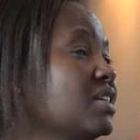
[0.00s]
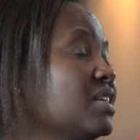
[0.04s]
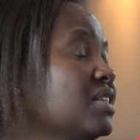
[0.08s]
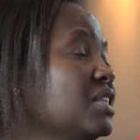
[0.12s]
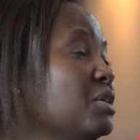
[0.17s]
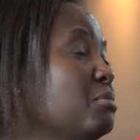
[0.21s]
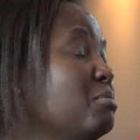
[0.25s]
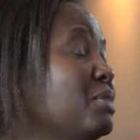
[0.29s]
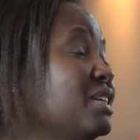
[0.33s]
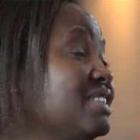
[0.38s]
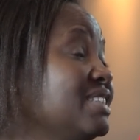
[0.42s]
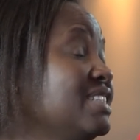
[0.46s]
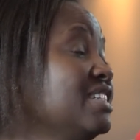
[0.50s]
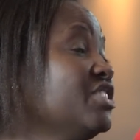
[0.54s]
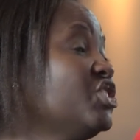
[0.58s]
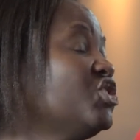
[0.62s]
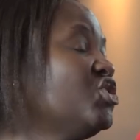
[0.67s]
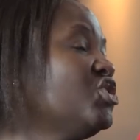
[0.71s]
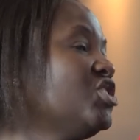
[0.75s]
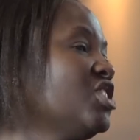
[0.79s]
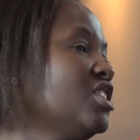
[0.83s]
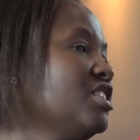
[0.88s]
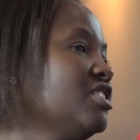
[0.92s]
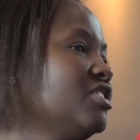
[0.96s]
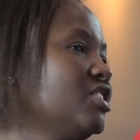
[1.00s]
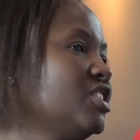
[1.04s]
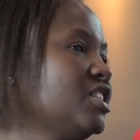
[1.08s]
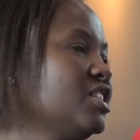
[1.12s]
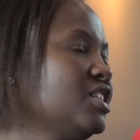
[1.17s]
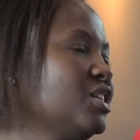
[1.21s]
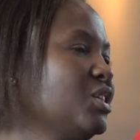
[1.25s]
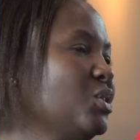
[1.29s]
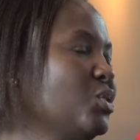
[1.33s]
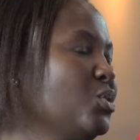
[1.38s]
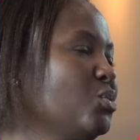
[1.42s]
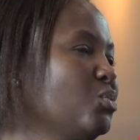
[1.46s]
the Baptist
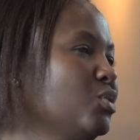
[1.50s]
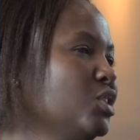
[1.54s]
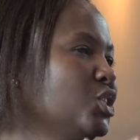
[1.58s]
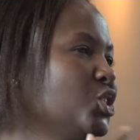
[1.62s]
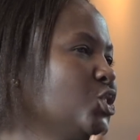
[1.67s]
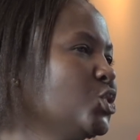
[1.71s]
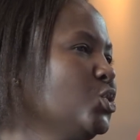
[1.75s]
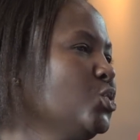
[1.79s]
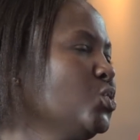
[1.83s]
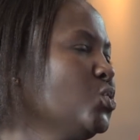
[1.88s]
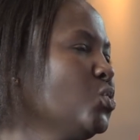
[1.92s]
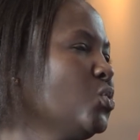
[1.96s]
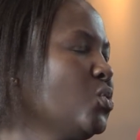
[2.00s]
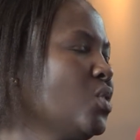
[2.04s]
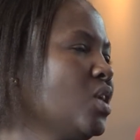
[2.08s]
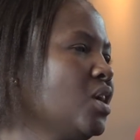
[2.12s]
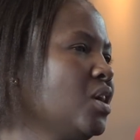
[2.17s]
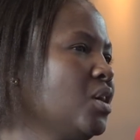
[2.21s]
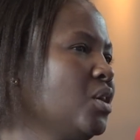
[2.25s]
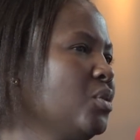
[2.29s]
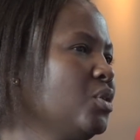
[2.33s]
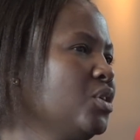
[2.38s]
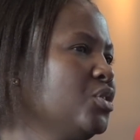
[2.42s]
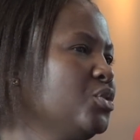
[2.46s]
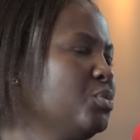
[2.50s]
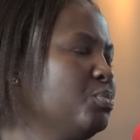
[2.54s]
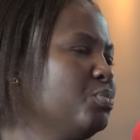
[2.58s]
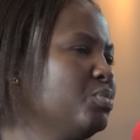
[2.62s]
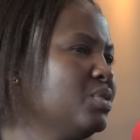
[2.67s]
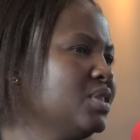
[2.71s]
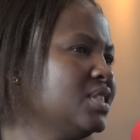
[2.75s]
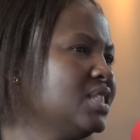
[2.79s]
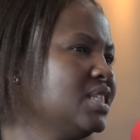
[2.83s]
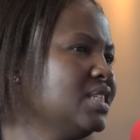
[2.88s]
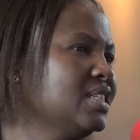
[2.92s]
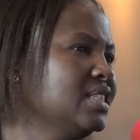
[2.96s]
Church, which you are
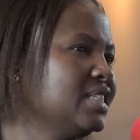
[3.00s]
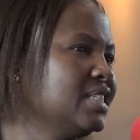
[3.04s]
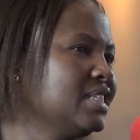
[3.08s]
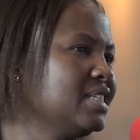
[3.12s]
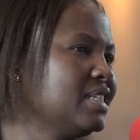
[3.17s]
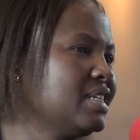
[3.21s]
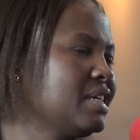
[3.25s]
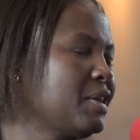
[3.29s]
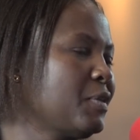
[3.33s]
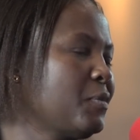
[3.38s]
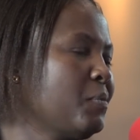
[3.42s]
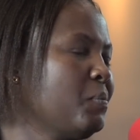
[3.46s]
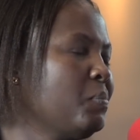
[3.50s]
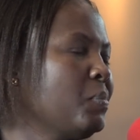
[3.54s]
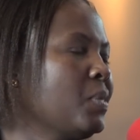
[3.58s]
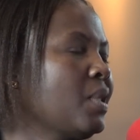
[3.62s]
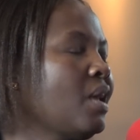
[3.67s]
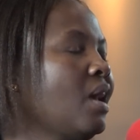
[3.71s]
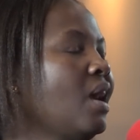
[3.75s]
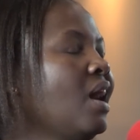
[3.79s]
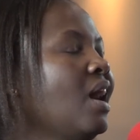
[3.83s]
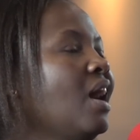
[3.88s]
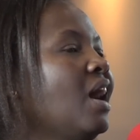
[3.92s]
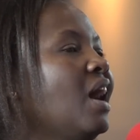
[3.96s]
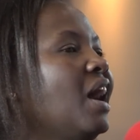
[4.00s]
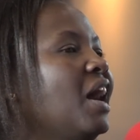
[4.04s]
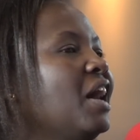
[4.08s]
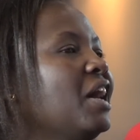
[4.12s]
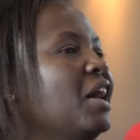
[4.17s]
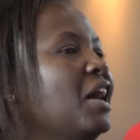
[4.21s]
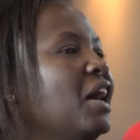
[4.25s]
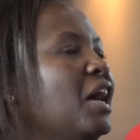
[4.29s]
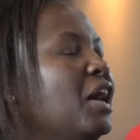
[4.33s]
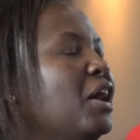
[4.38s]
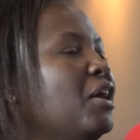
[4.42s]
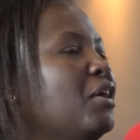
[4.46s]
representing. Mm -hmm.
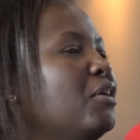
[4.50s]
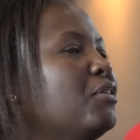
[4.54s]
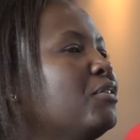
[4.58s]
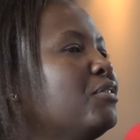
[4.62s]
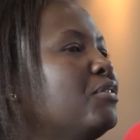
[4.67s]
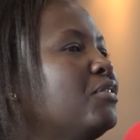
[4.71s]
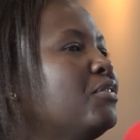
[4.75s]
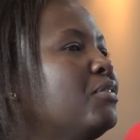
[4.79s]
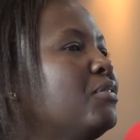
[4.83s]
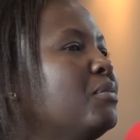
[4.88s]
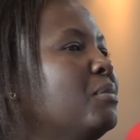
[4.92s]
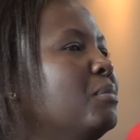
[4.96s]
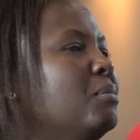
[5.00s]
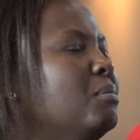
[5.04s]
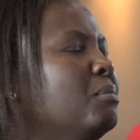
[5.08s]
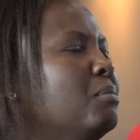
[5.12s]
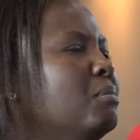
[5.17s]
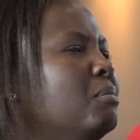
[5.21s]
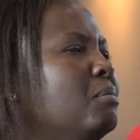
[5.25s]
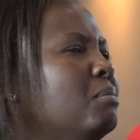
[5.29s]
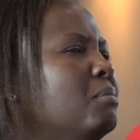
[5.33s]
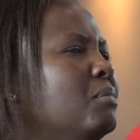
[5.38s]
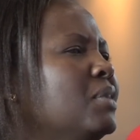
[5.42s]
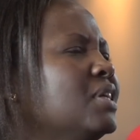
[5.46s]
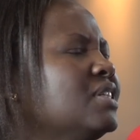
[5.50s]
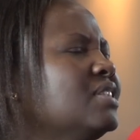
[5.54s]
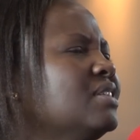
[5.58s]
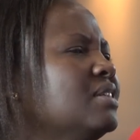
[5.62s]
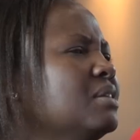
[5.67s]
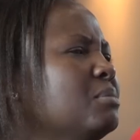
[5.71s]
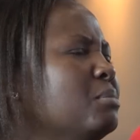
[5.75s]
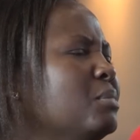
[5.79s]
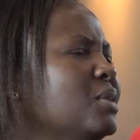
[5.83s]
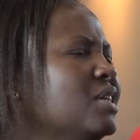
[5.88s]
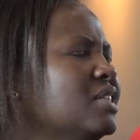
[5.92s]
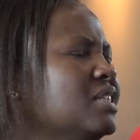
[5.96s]
I have
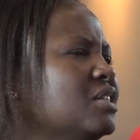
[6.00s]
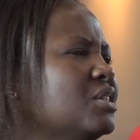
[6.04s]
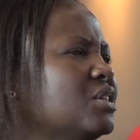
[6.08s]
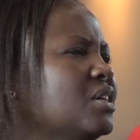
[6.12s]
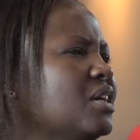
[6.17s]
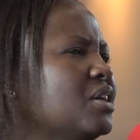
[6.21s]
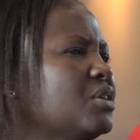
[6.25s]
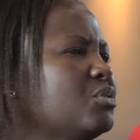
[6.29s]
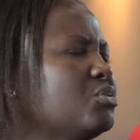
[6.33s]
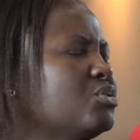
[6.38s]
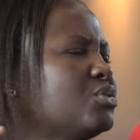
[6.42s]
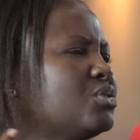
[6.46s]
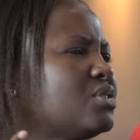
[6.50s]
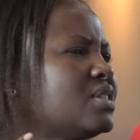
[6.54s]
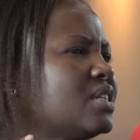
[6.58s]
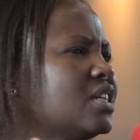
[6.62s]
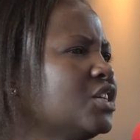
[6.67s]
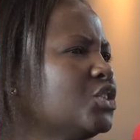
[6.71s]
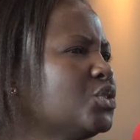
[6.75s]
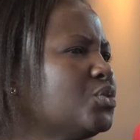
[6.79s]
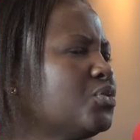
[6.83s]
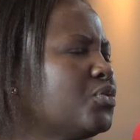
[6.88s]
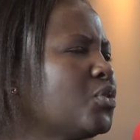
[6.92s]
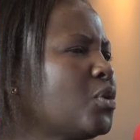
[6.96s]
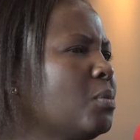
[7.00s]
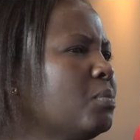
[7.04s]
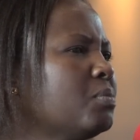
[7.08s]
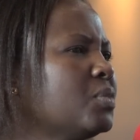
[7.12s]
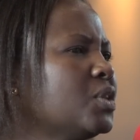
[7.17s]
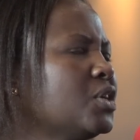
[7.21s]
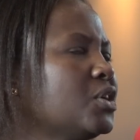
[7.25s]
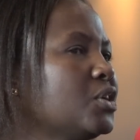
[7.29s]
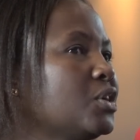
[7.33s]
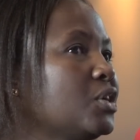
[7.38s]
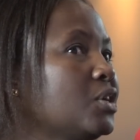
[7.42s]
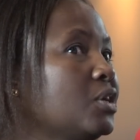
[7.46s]
made, made a, a research
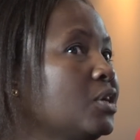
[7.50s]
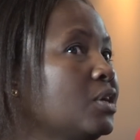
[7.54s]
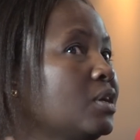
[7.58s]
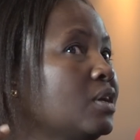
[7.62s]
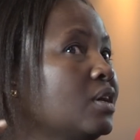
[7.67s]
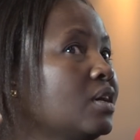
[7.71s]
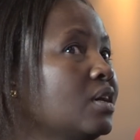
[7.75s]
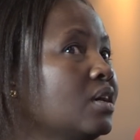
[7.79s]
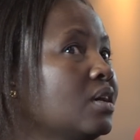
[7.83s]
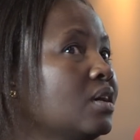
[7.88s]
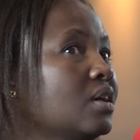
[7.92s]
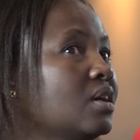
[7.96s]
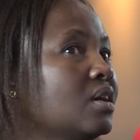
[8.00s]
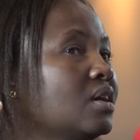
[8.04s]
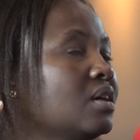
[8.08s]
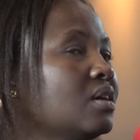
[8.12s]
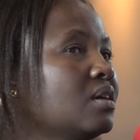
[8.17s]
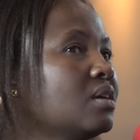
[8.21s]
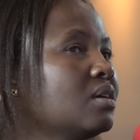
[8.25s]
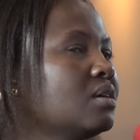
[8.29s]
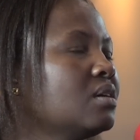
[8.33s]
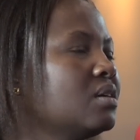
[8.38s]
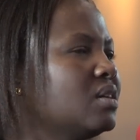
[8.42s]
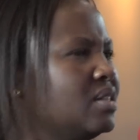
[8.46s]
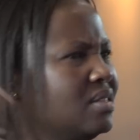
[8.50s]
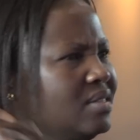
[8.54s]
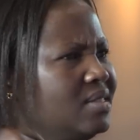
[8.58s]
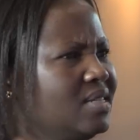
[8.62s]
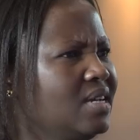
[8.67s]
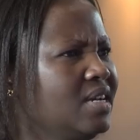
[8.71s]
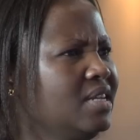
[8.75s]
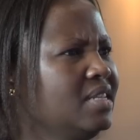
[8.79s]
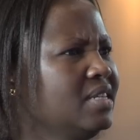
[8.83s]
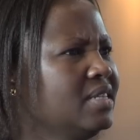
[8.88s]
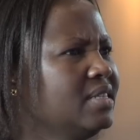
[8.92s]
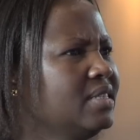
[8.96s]
from the
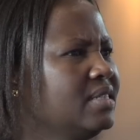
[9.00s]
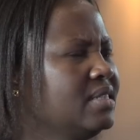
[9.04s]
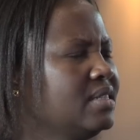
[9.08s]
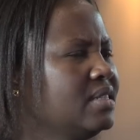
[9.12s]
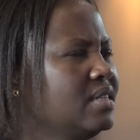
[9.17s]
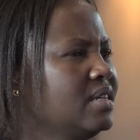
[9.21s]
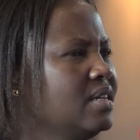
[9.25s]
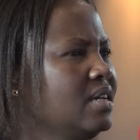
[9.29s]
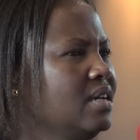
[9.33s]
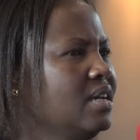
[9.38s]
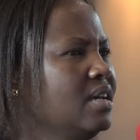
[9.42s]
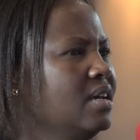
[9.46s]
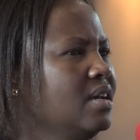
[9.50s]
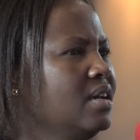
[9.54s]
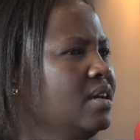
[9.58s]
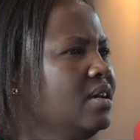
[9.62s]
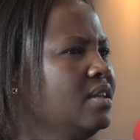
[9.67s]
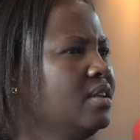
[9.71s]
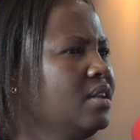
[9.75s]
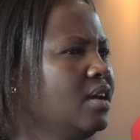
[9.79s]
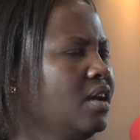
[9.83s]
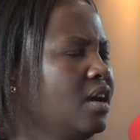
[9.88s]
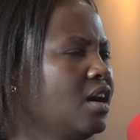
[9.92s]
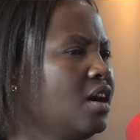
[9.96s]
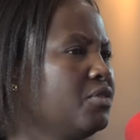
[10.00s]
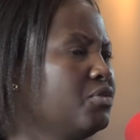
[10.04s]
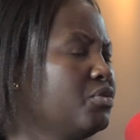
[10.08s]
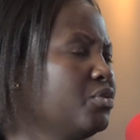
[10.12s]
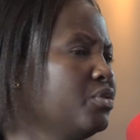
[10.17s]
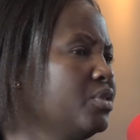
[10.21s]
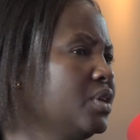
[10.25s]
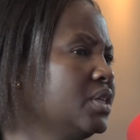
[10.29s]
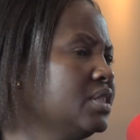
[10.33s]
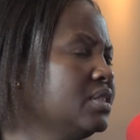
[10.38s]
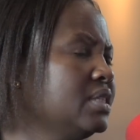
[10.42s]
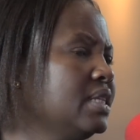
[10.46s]
internet and I
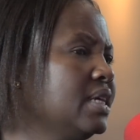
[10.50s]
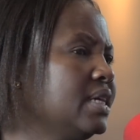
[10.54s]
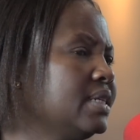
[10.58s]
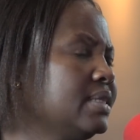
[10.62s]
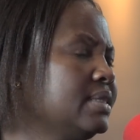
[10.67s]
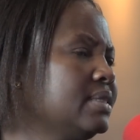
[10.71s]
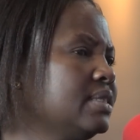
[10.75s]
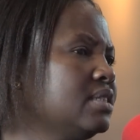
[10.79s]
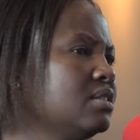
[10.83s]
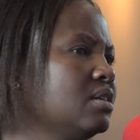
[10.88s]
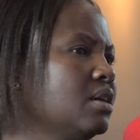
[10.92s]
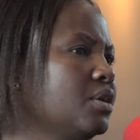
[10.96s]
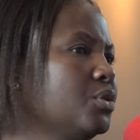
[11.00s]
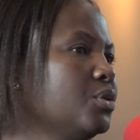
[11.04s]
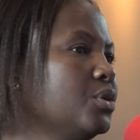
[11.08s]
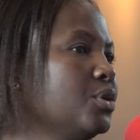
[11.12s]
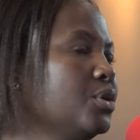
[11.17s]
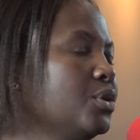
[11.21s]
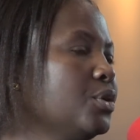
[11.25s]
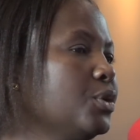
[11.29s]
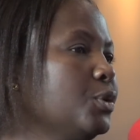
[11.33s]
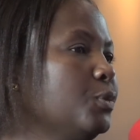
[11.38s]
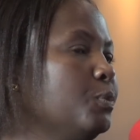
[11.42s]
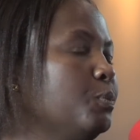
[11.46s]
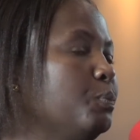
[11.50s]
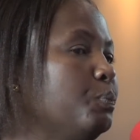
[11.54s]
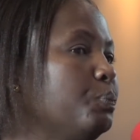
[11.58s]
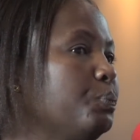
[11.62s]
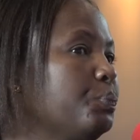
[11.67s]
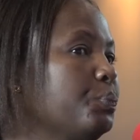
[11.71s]
have read that uh, the,